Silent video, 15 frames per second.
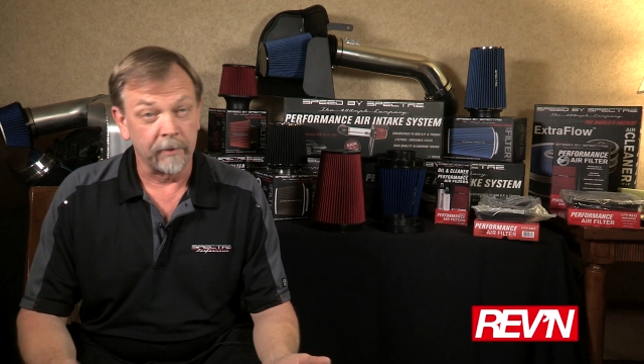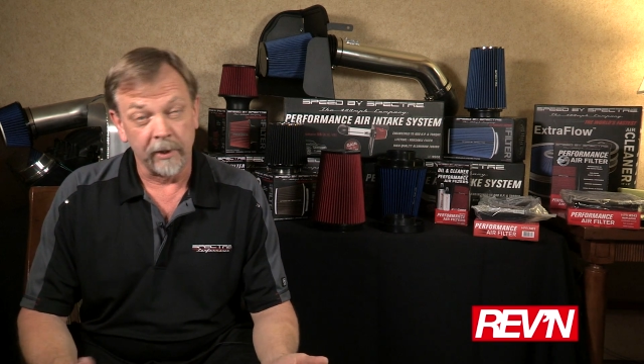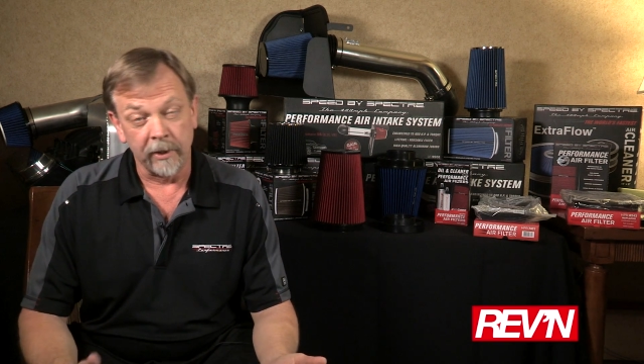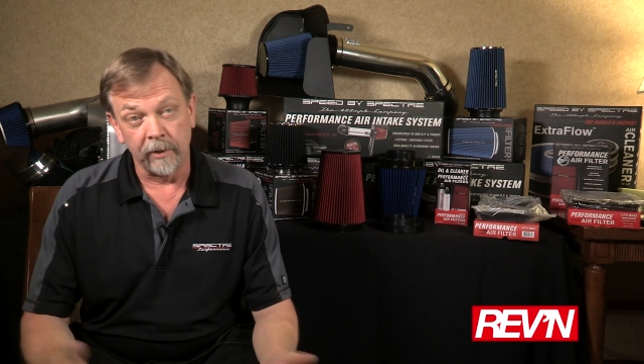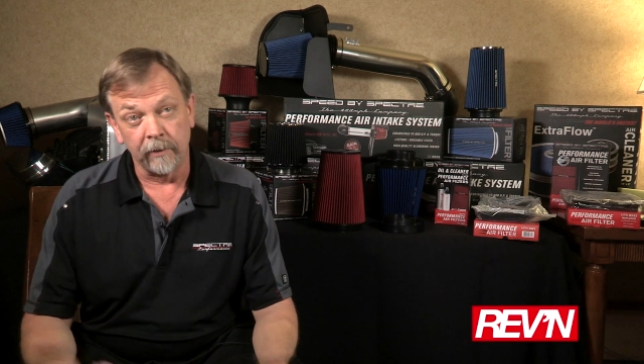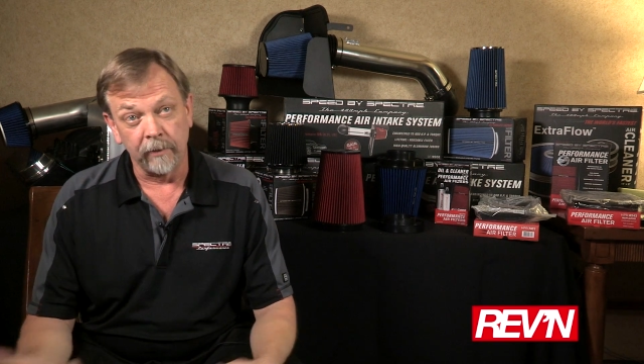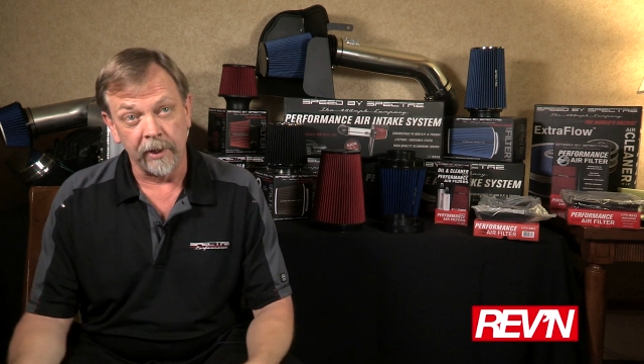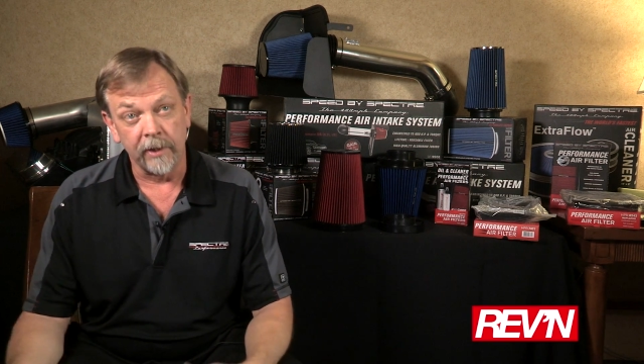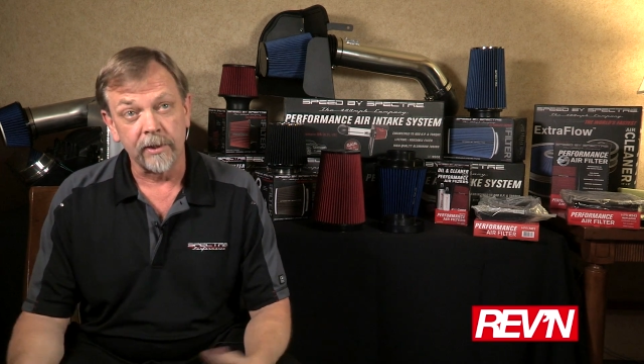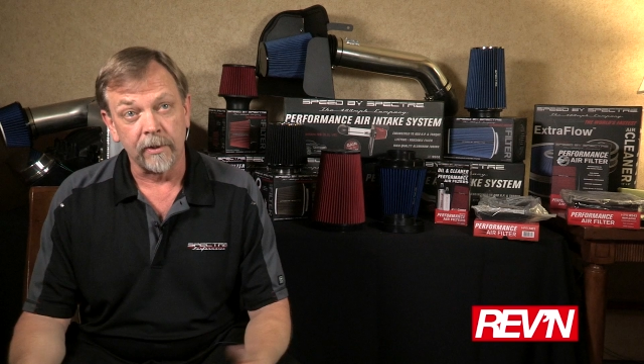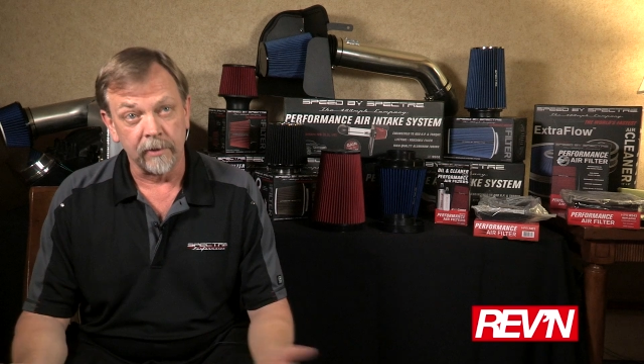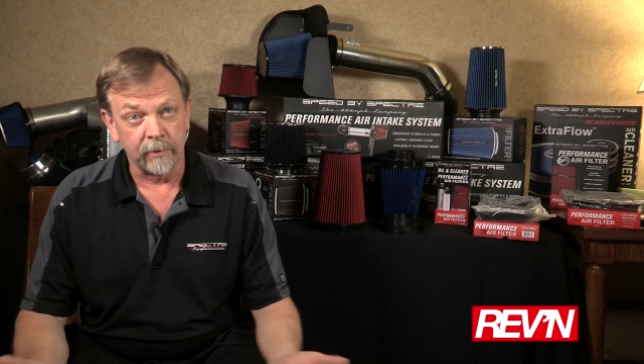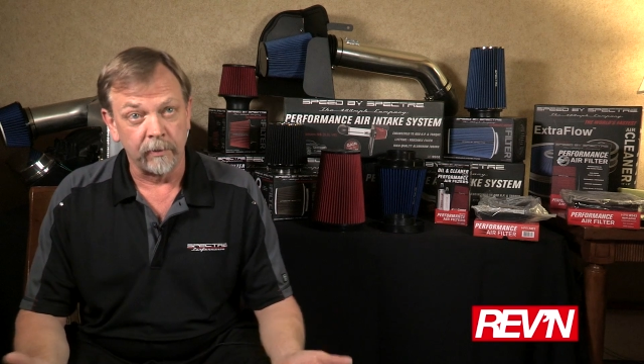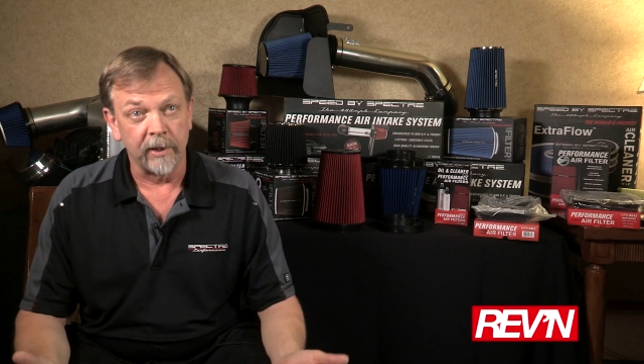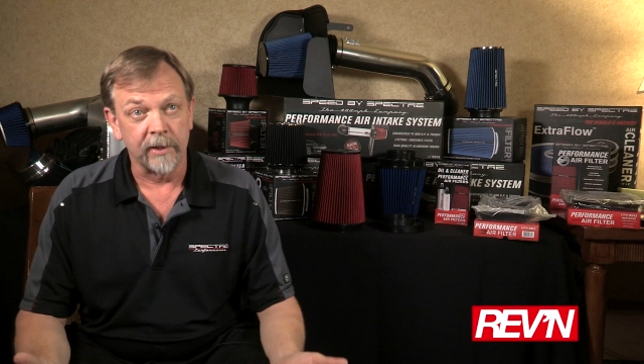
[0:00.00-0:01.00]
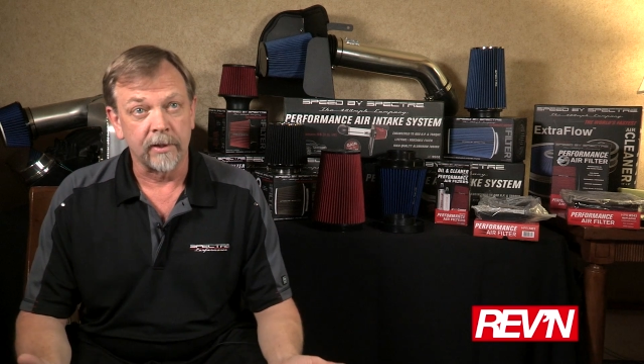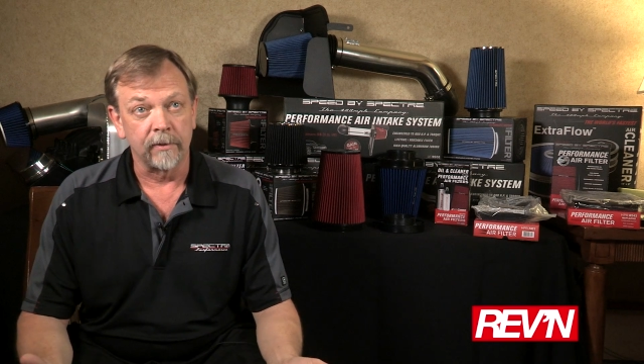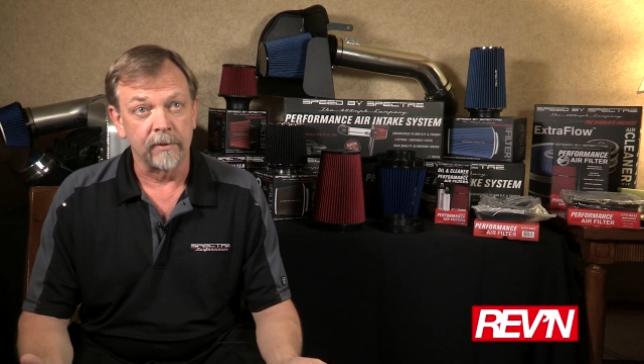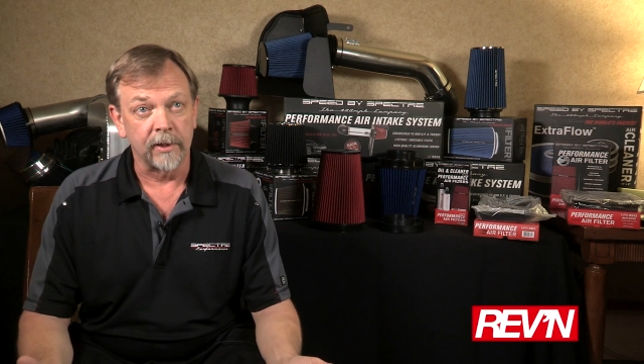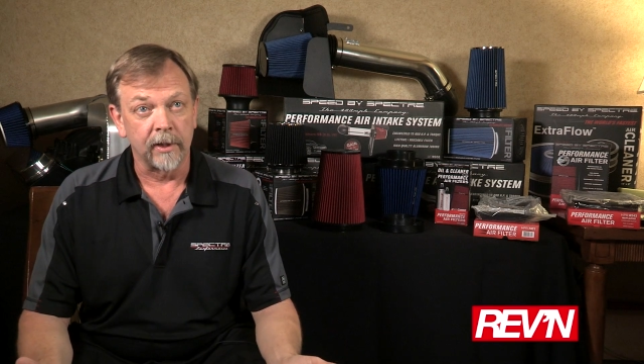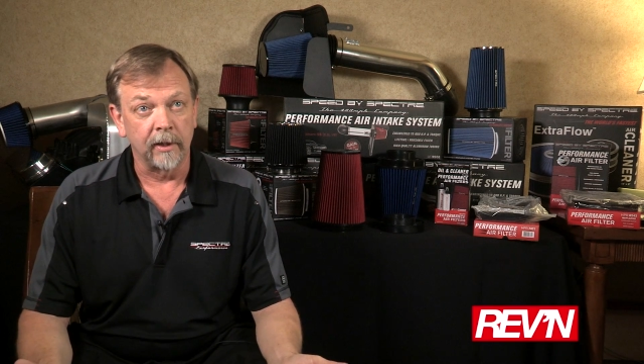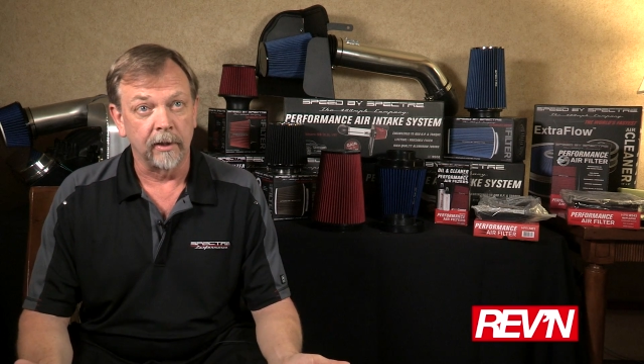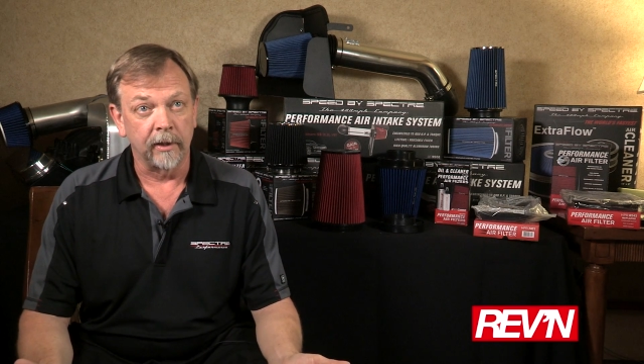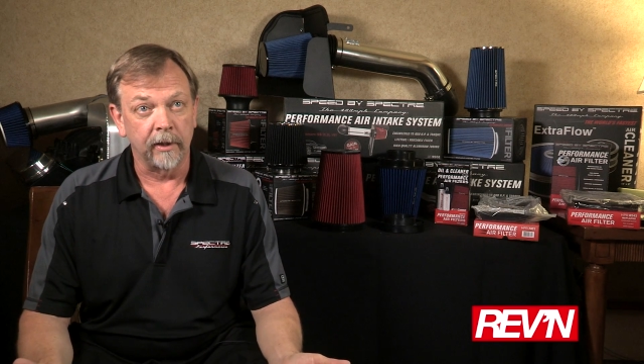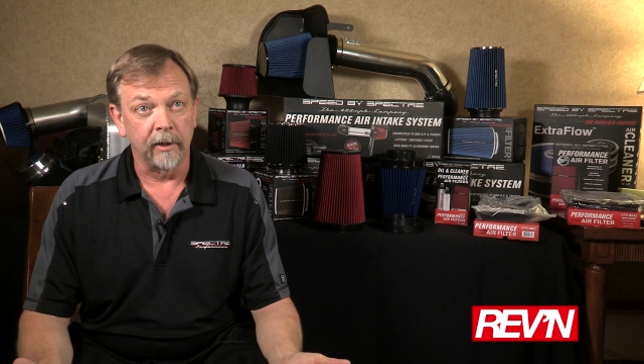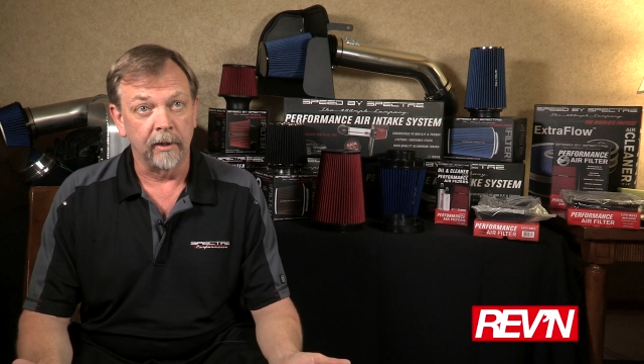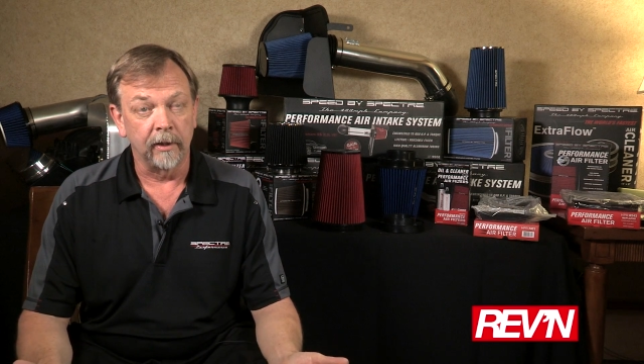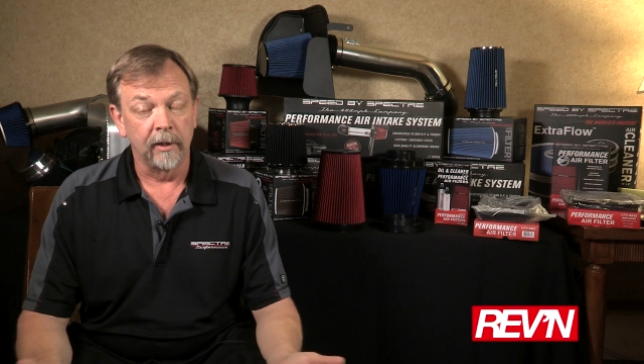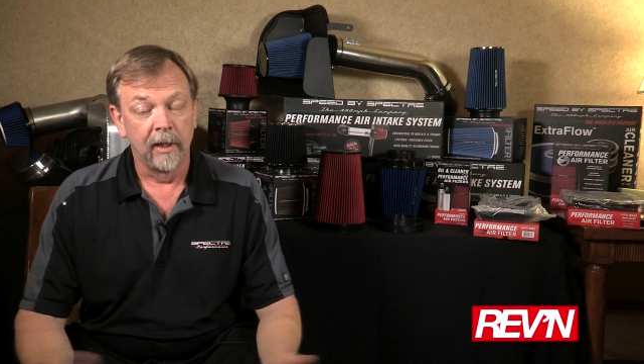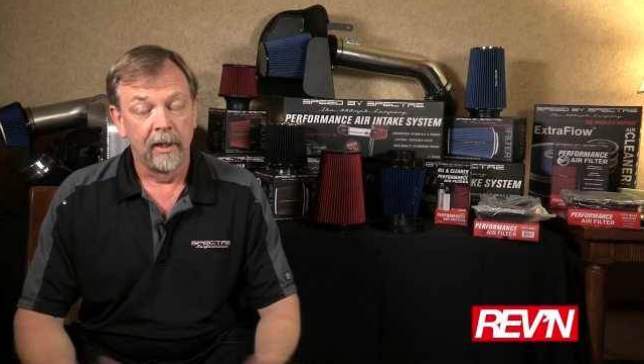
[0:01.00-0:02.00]
We're going to do an East Coast, West Coast deal
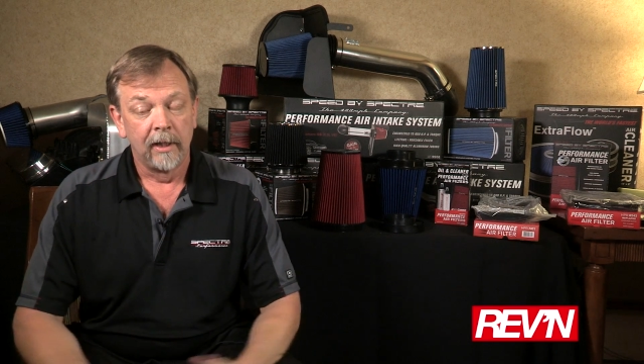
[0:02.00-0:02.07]
again.